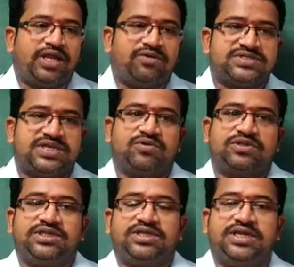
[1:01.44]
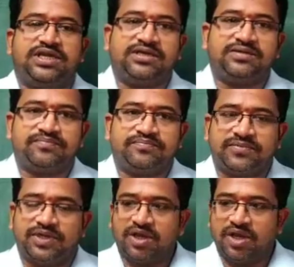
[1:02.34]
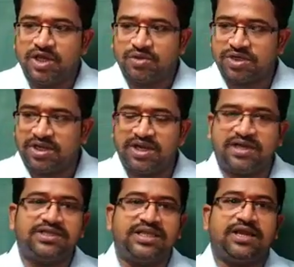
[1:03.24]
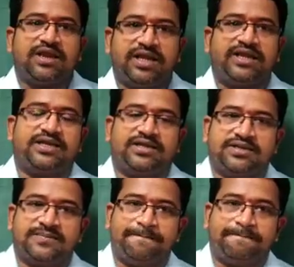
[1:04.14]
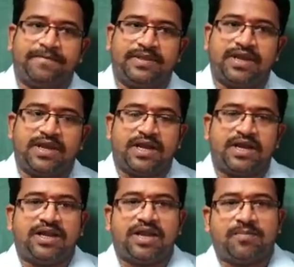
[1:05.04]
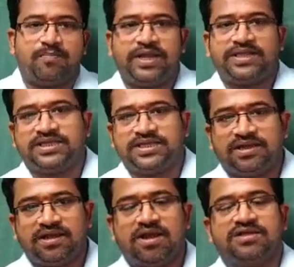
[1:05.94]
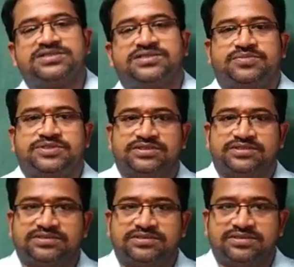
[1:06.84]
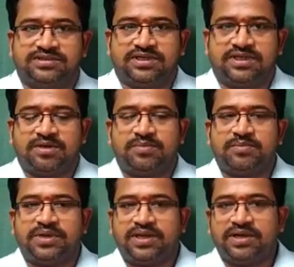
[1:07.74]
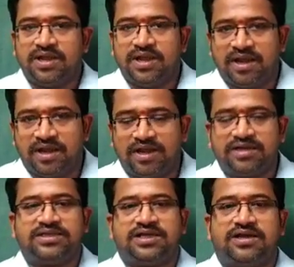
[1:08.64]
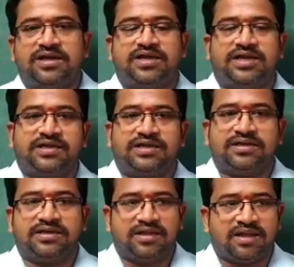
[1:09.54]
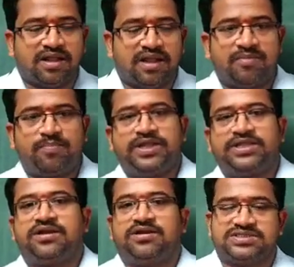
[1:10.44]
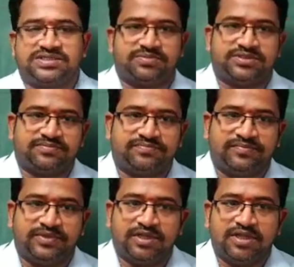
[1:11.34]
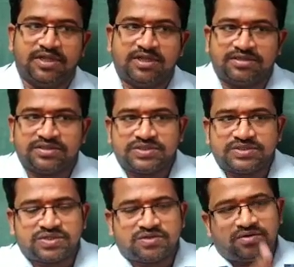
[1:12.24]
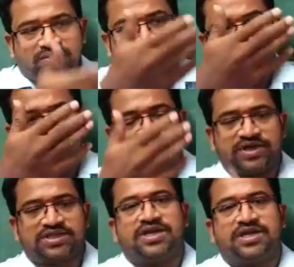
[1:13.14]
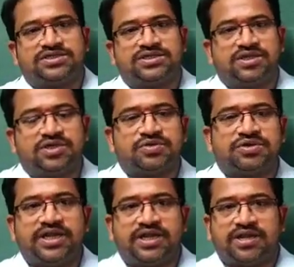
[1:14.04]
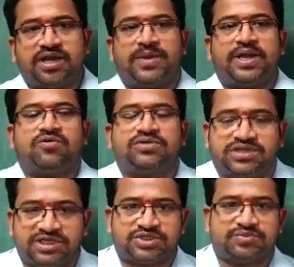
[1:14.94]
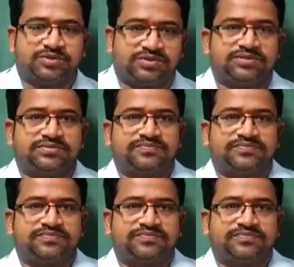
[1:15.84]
like to say one thing here. You should learn the content and apply the concept. Remember, learn the content, apply the concept. So, for that, you should get command of the textbook.